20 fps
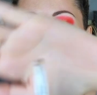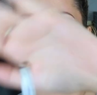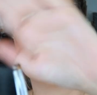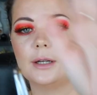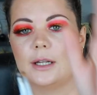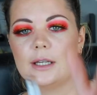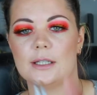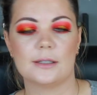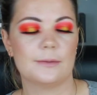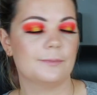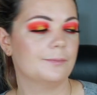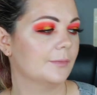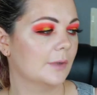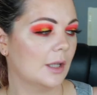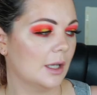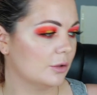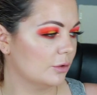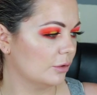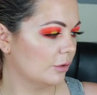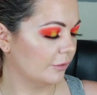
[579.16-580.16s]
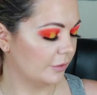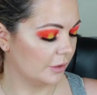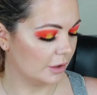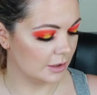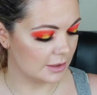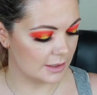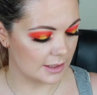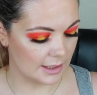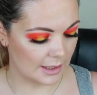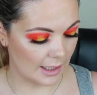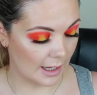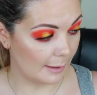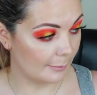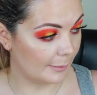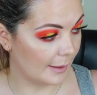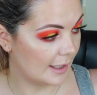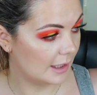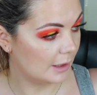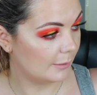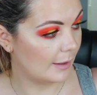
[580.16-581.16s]
other one is. I don't know if you could see that,
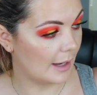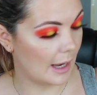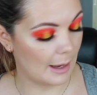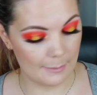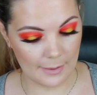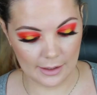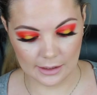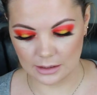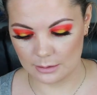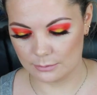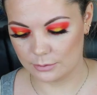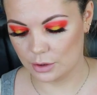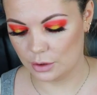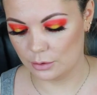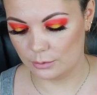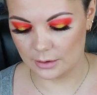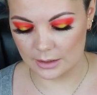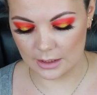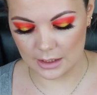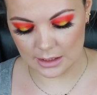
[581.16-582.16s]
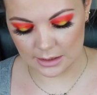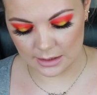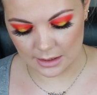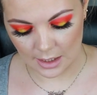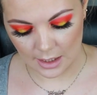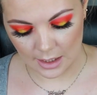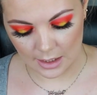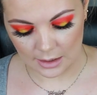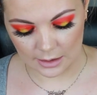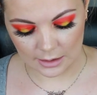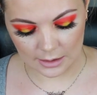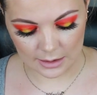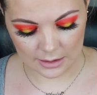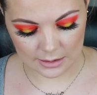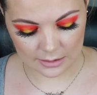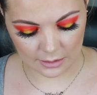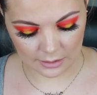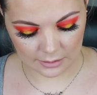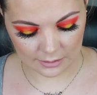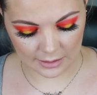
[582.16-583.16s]
but anyway, I picked up two of these.
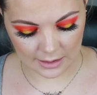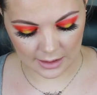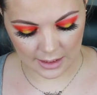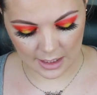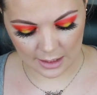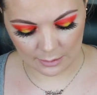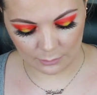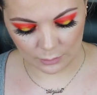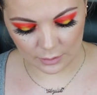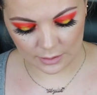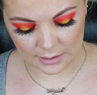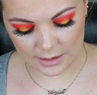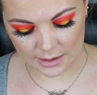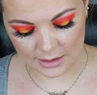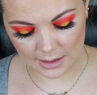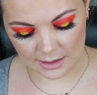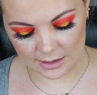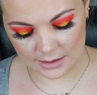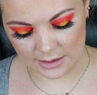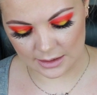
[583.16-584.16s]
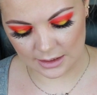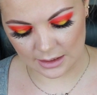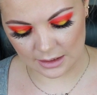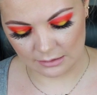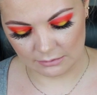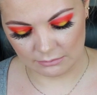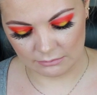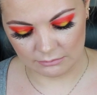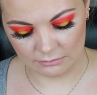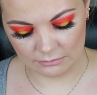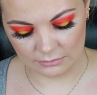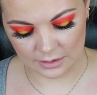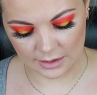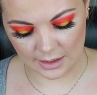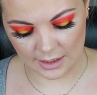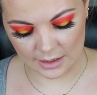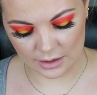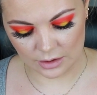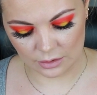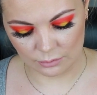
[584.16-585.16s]
These are the
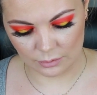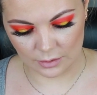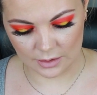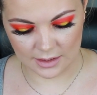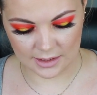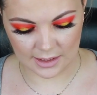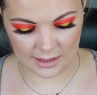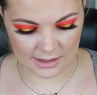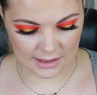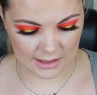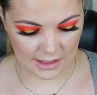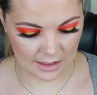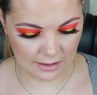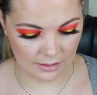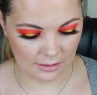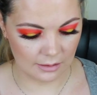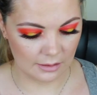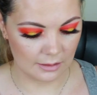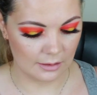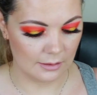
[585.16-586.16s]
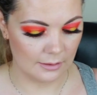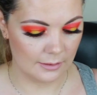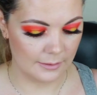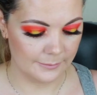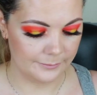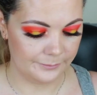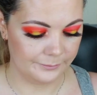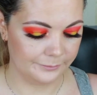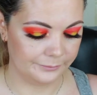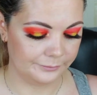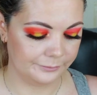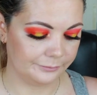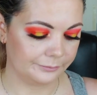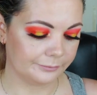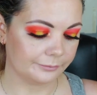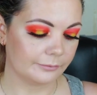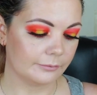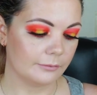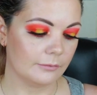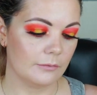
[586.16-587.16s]

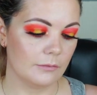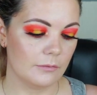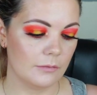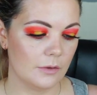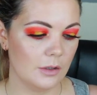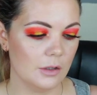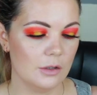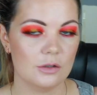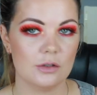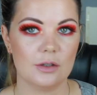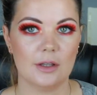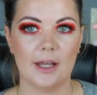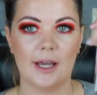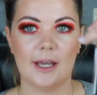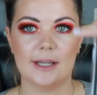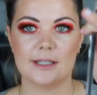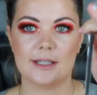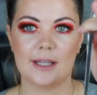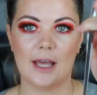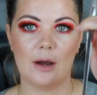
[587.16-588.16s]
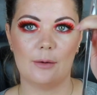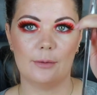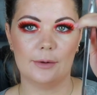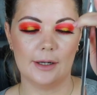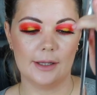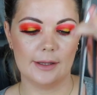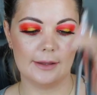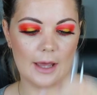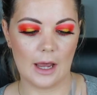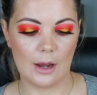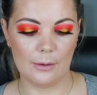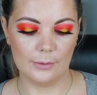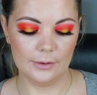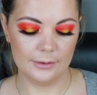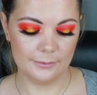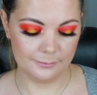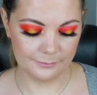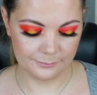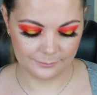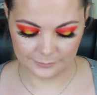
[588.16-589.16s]
M160-116th. So that is that one and that
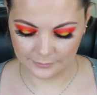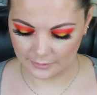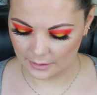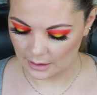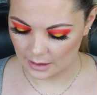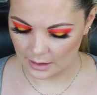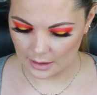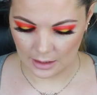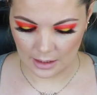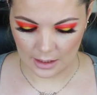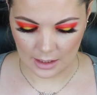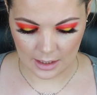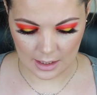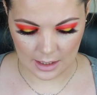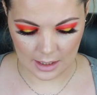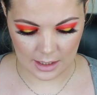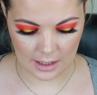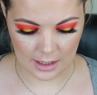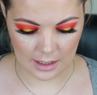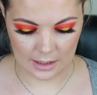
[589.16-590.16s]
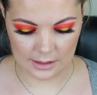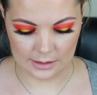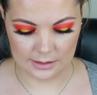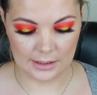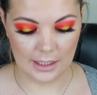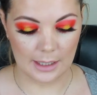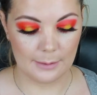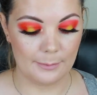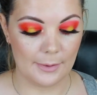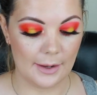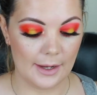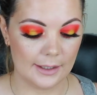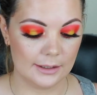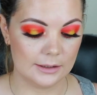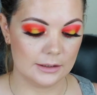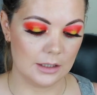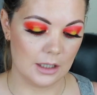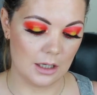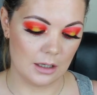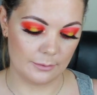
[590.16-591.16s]
one. And I
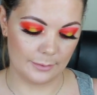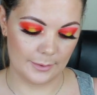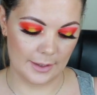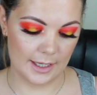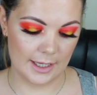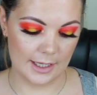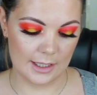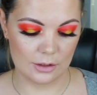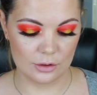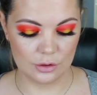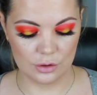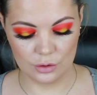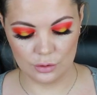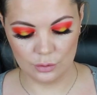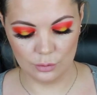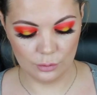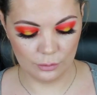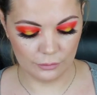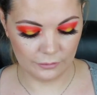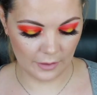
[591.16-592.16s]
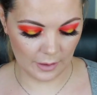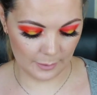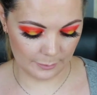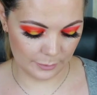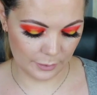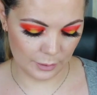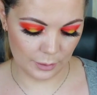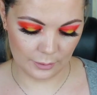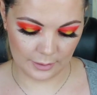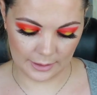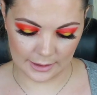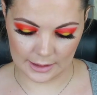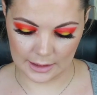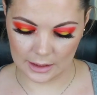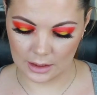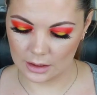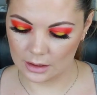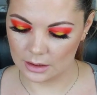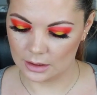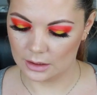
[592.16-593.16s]
picked up a Suva
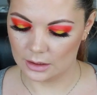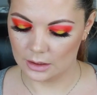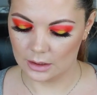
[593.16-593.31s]
Beauty